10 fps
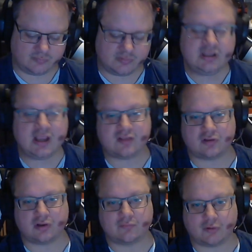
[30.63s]
he has a
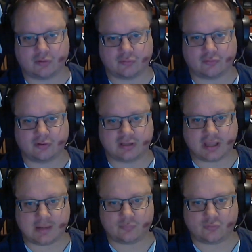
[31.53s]
lot of other
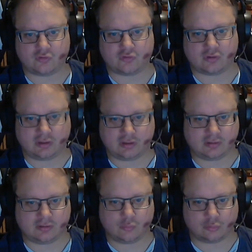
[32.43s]
games,
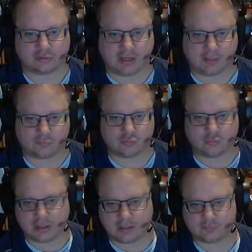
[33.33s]
old games, new
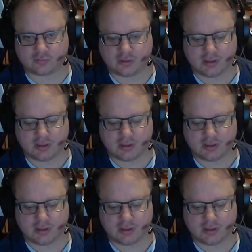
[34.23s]
games,